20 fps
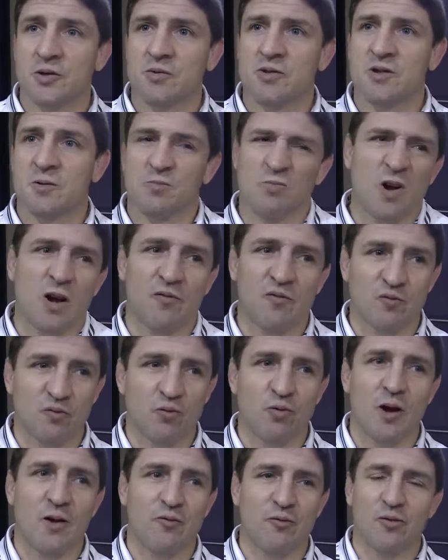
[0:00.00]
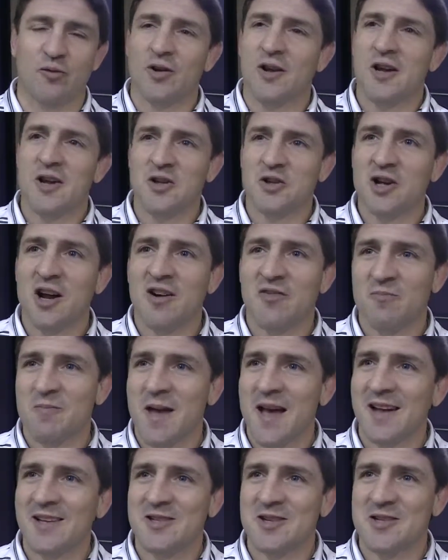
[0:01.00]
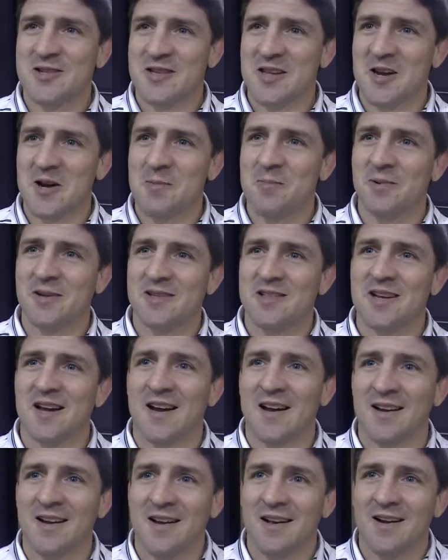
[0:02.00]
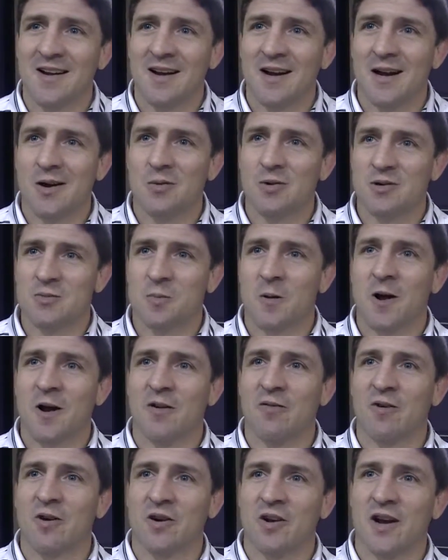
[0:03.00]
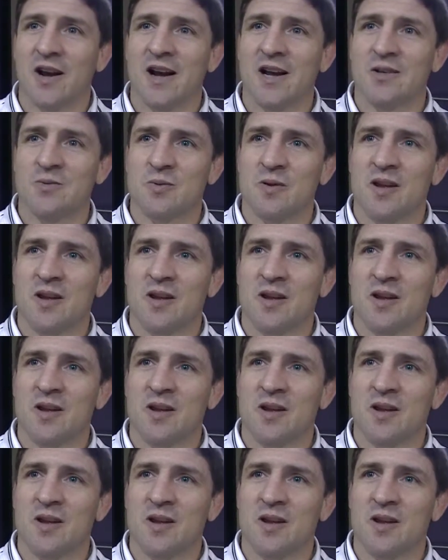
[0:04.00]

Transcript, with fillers: There were some rough, rough, tough matches there, but uh, I was proud of our guys.